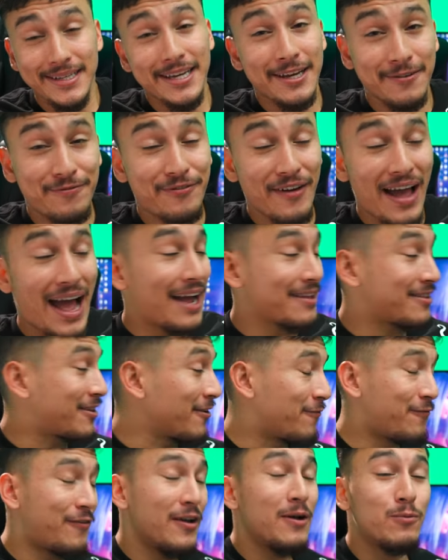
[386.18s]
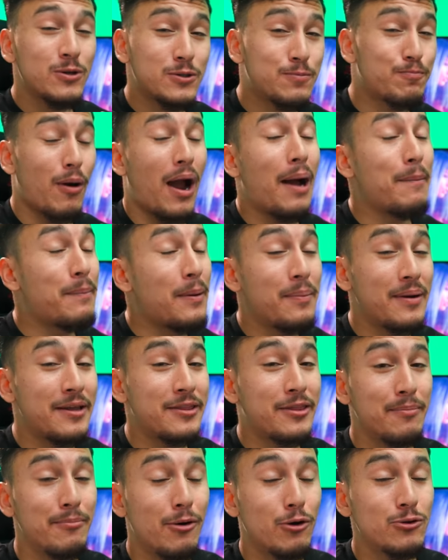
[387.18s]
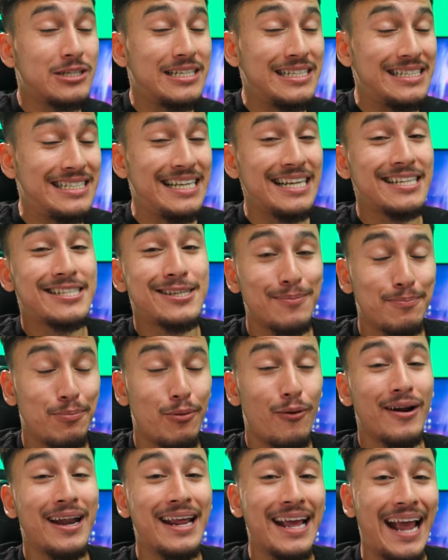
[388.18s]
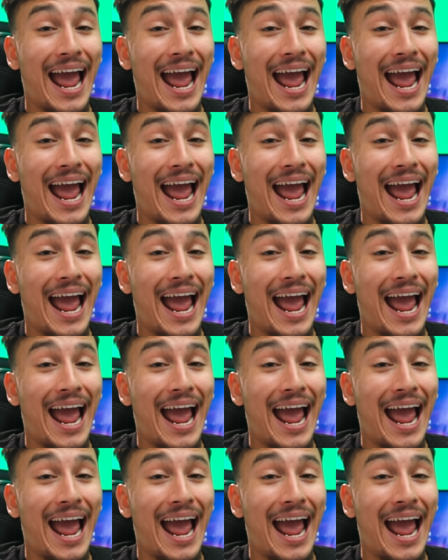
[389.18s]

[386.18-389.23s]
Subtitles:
In fact, the fit was probably the most disappointing